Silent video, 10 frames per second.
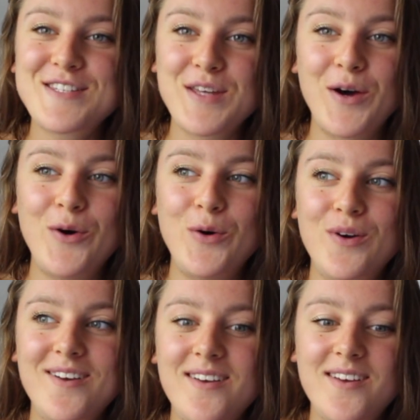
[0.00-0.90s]

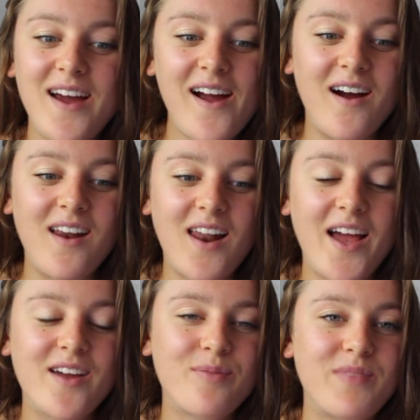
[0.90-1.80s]
So yeah,
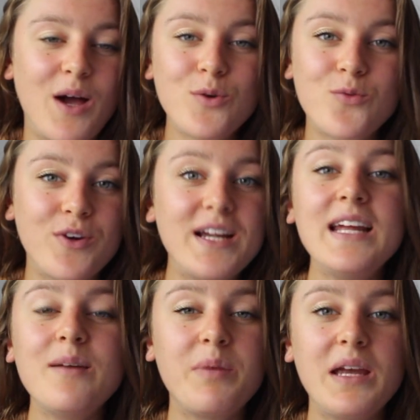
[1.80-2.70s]
like that would
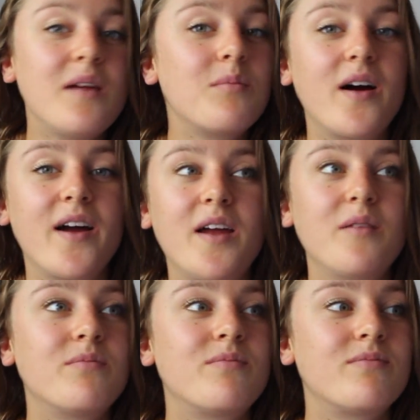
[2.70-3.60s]
really be my